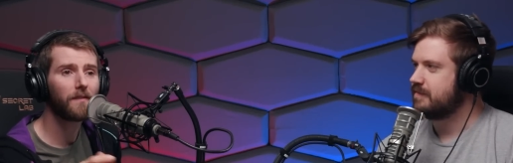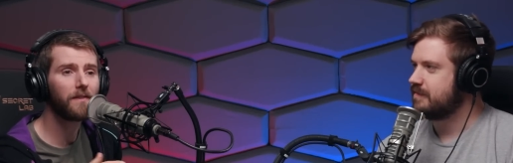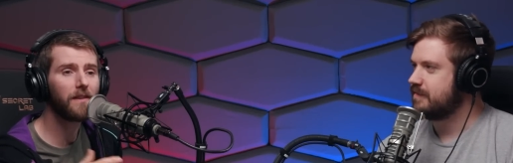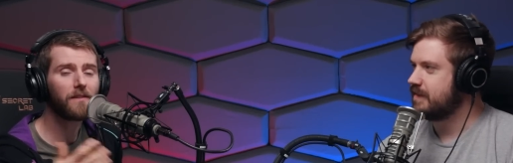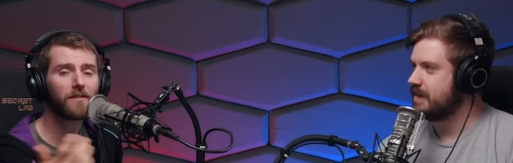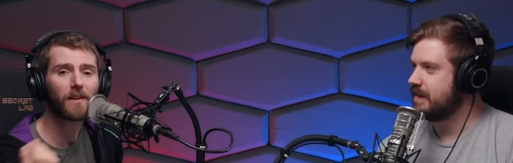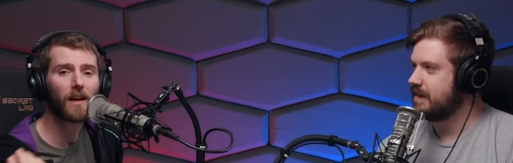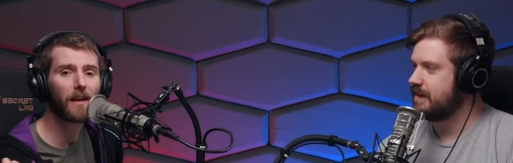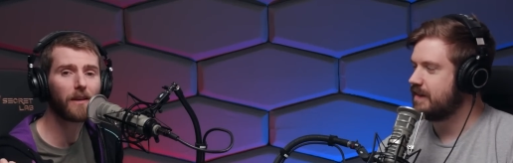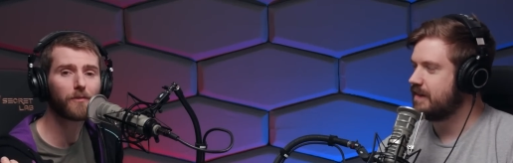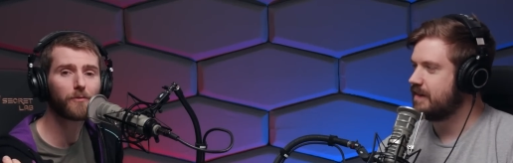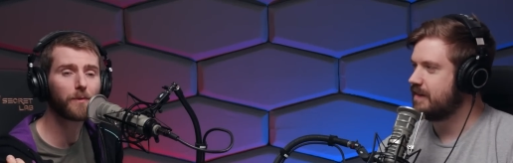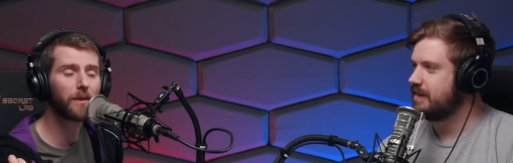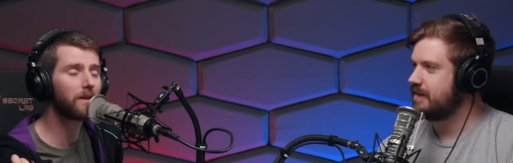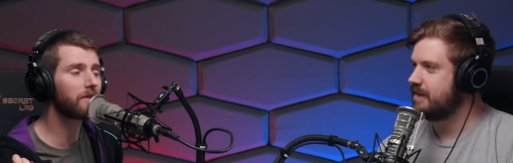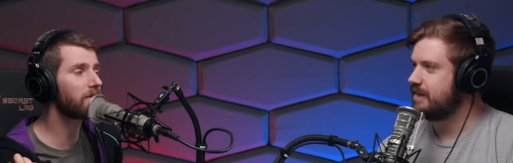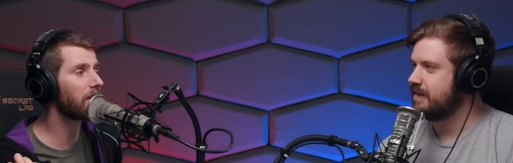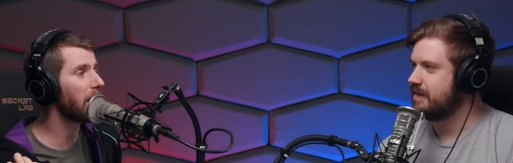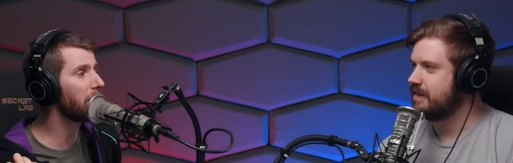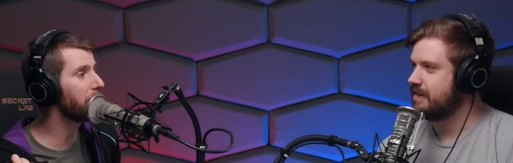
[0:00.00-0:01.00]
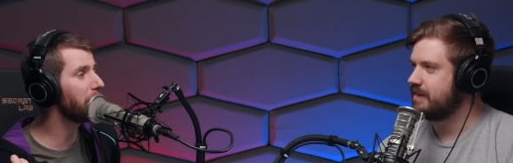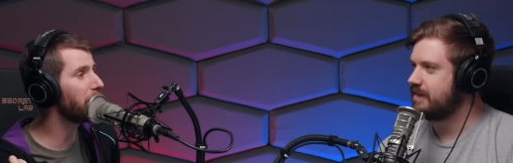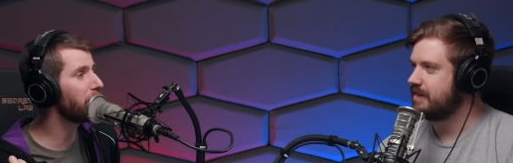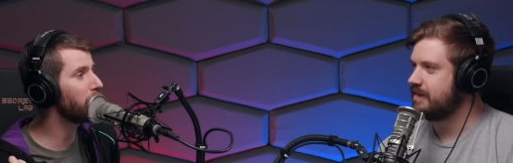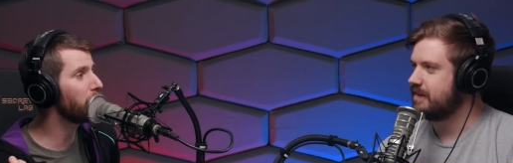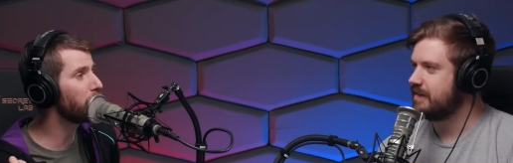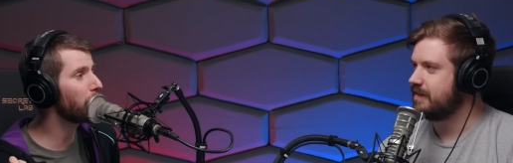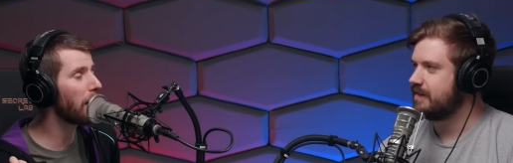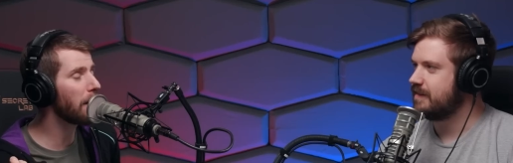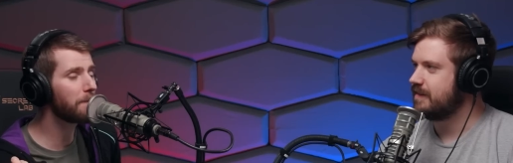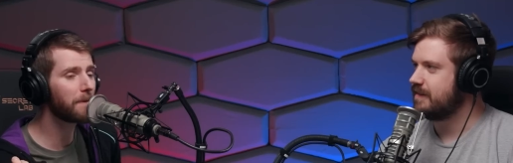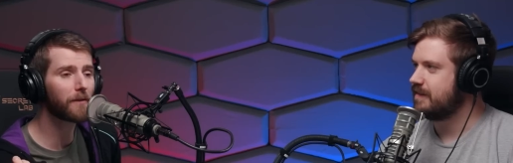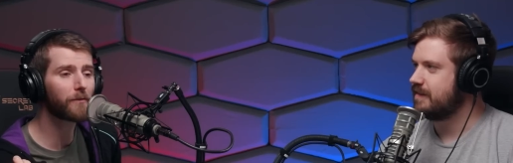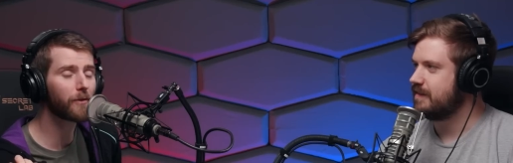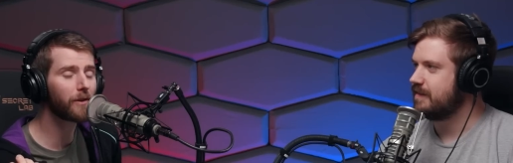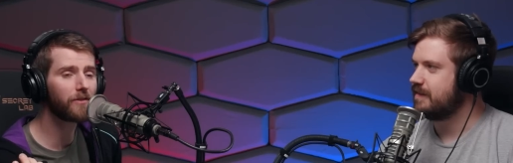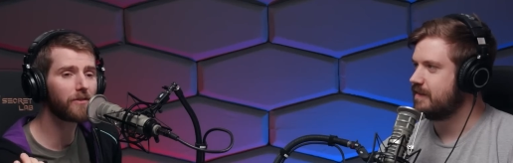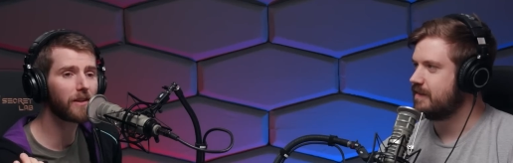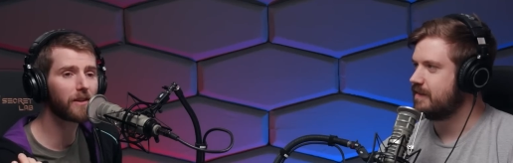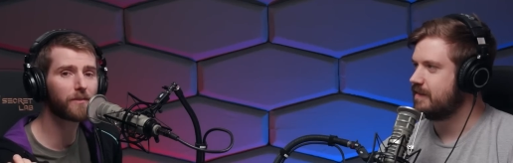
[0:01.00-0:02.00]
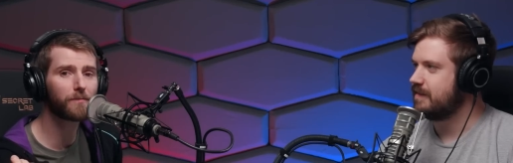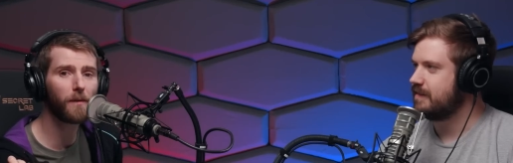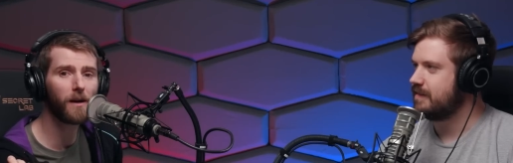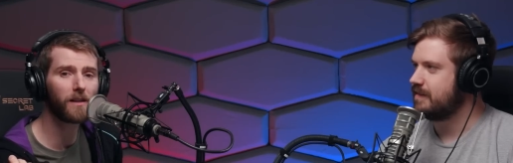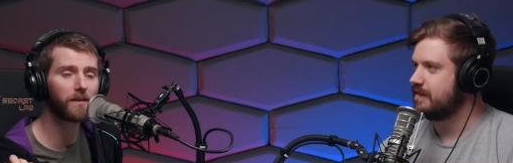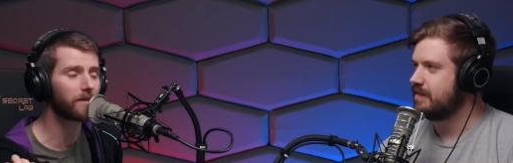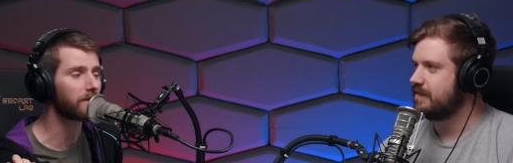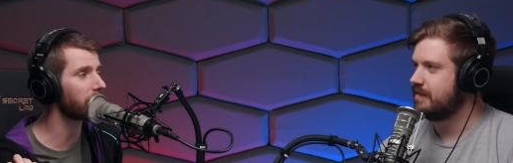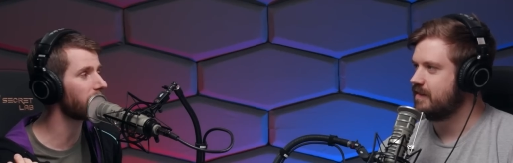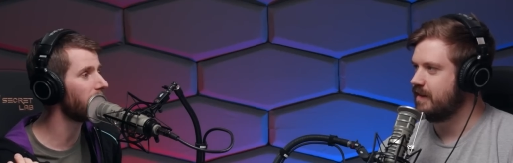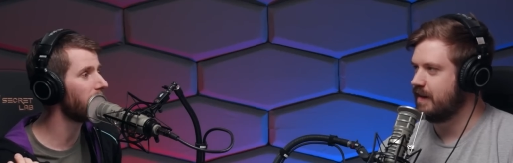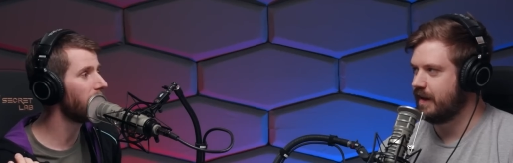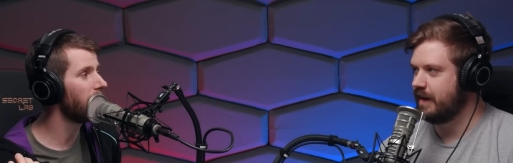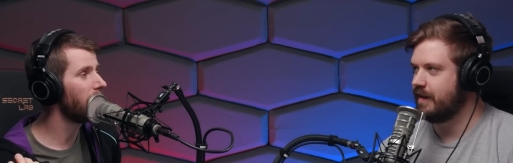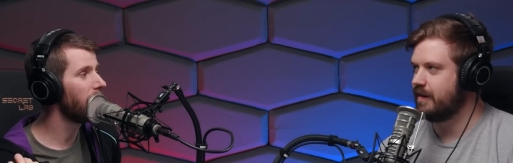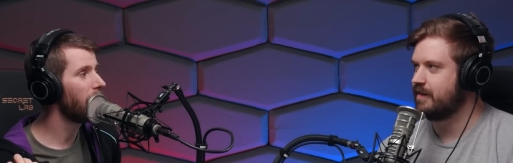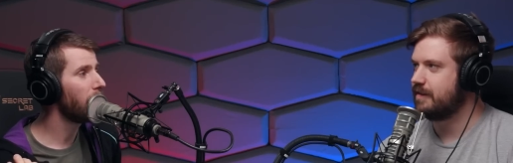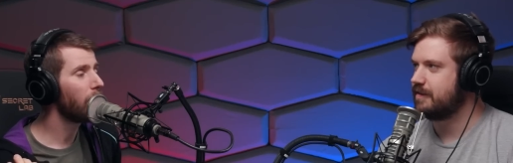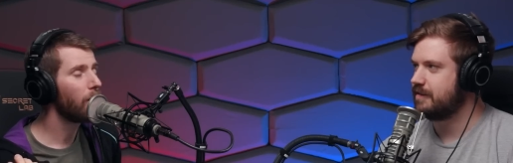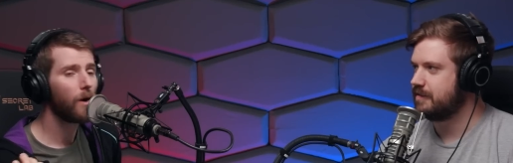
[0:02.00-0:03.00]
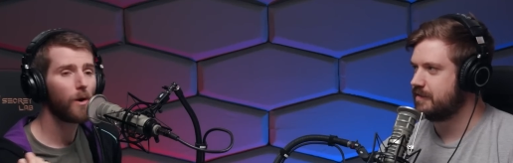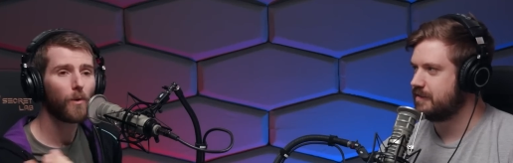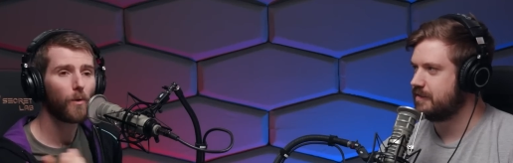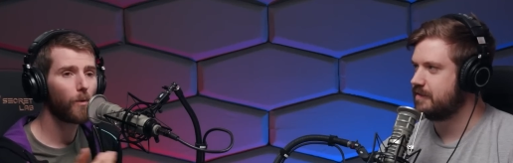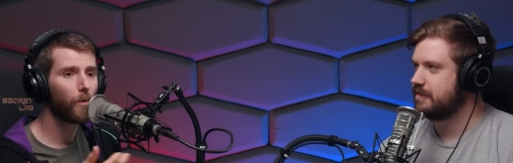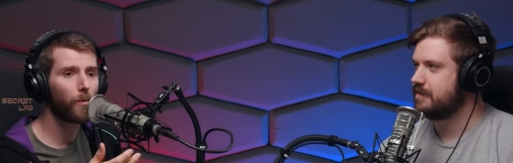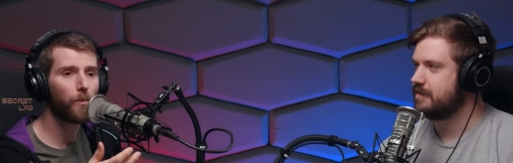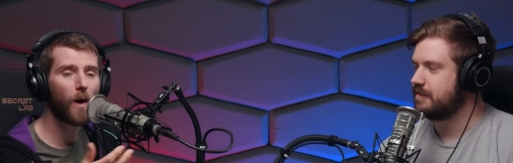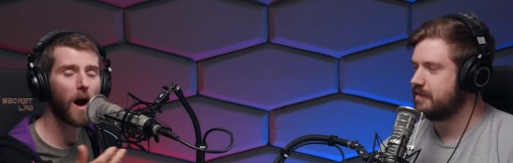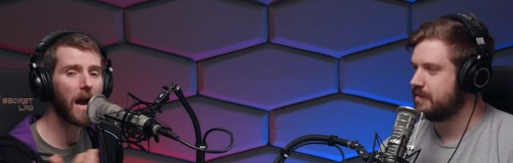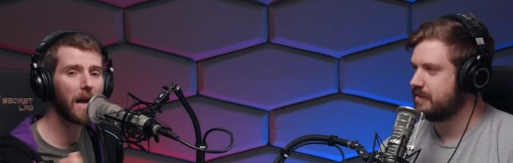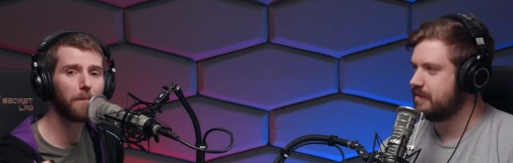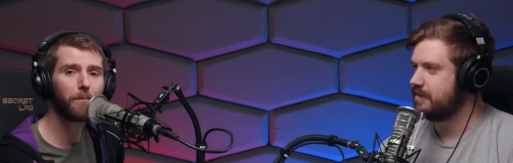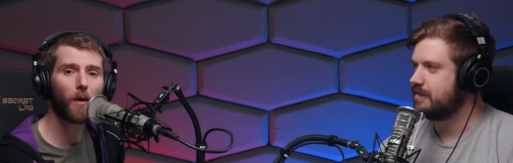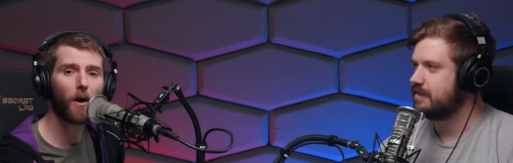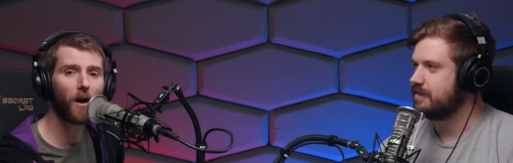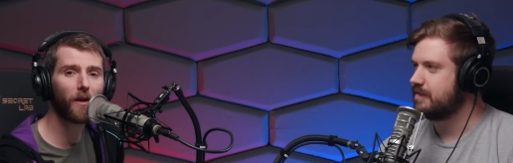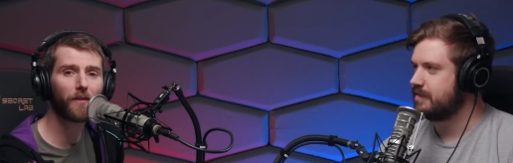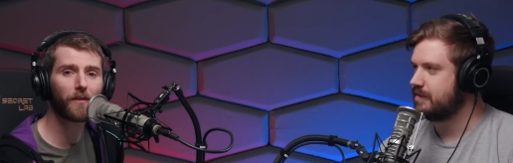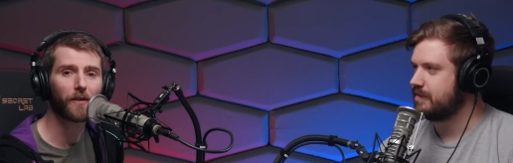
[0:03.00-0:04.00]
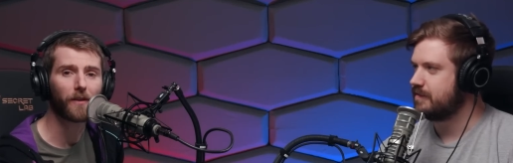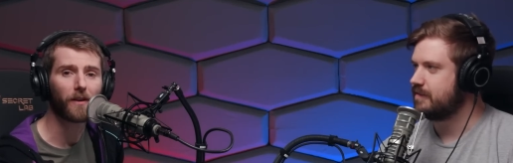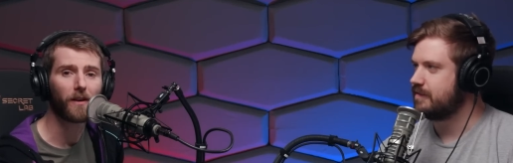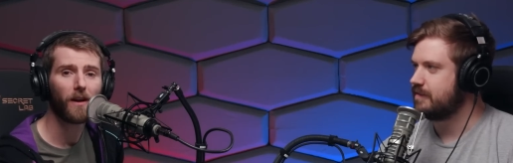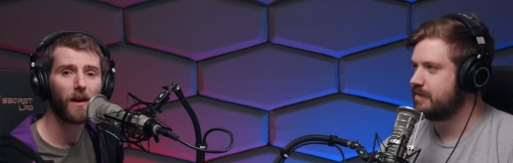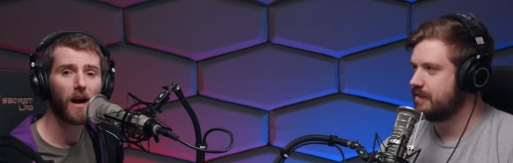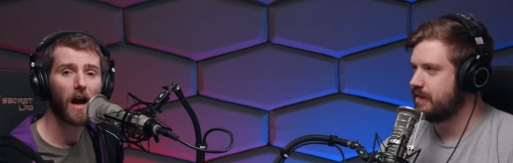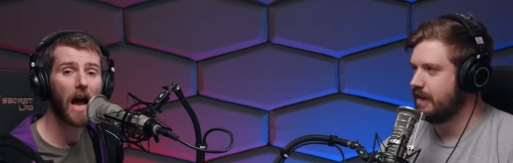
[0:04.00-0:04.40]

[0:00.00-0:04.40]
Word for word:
Speaker 1: these guys reassign me a new rep every six months. Yeah why bother?